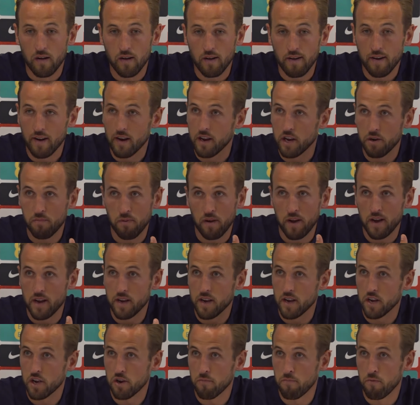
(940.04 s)
English players,
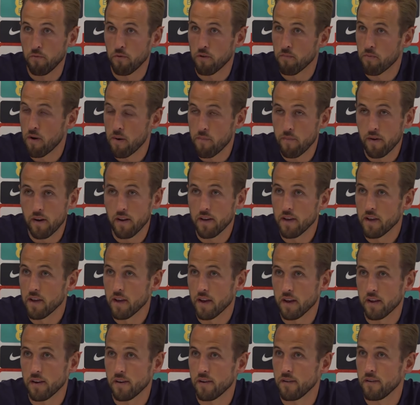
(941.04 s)
they support the Premier
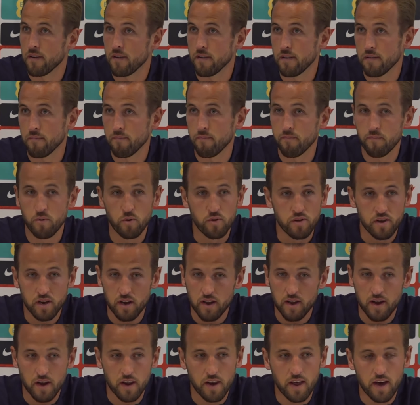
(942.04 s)
League and
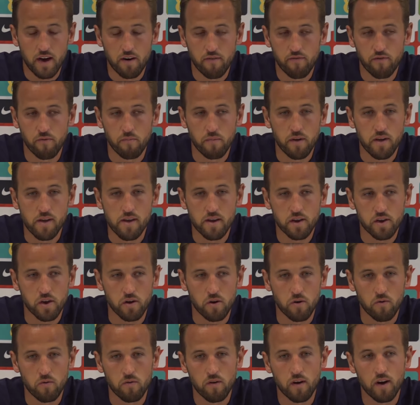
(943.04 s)
Bundesliga now for me.
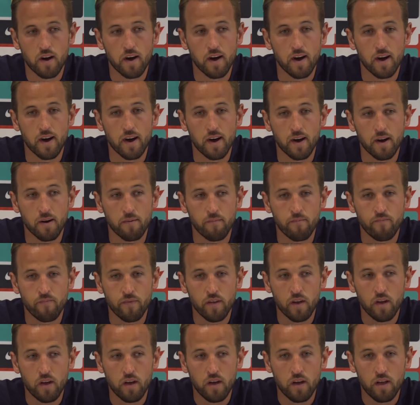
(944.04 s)
So, I
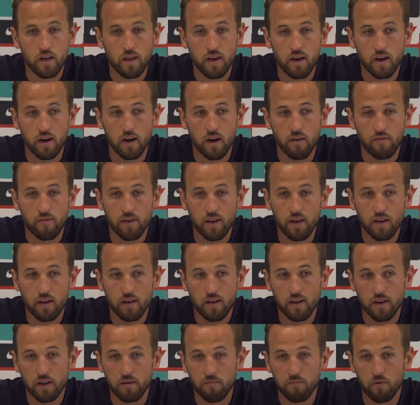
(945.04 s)
think
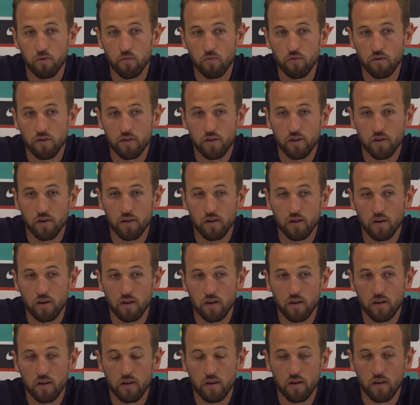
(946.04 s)
it's important
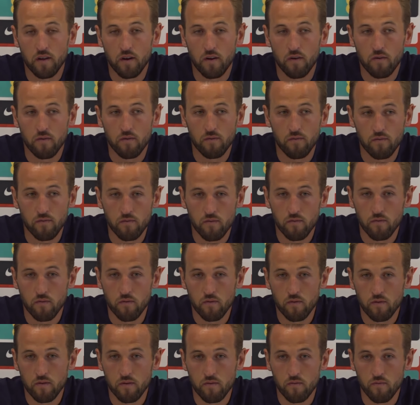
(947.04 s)
to, you know,
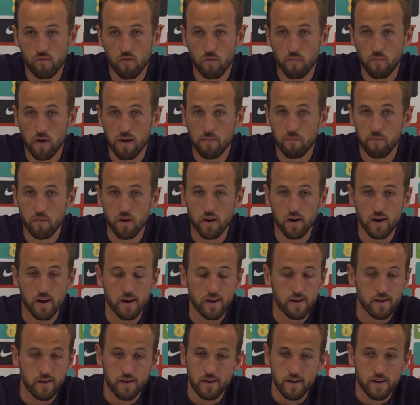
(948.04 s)

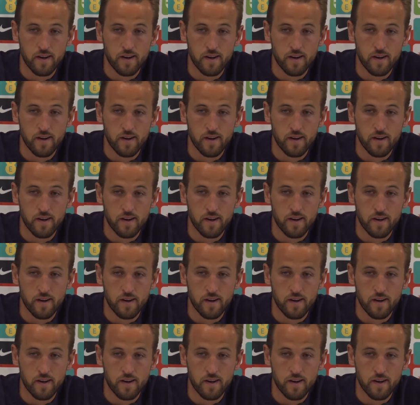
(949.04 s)
remember,